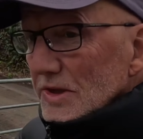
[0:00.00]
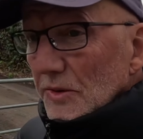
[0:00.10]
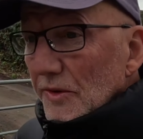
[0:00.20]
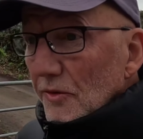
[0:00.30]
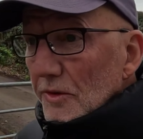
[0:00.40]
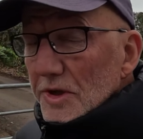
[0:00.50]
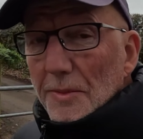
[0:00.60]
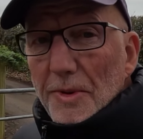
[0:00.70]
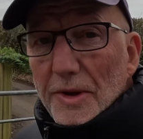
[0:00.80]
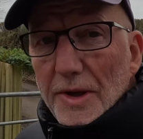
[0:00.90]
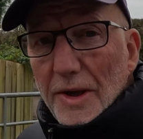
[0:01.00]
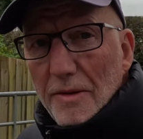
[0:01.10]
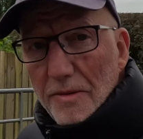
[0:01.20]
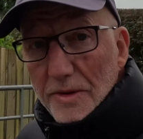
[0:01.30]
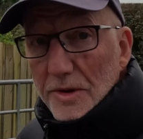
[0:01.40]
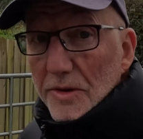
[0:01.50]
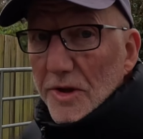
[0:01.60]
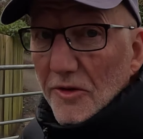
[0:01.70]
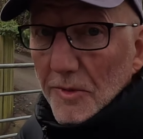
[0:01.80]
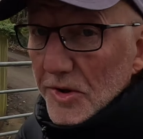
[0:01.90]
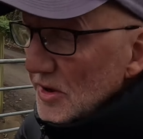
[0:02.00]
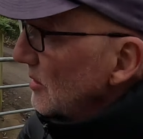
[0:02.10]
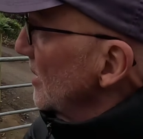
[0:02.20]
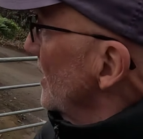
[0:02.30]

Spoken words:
So we rocked up at the, you can see over my shoulder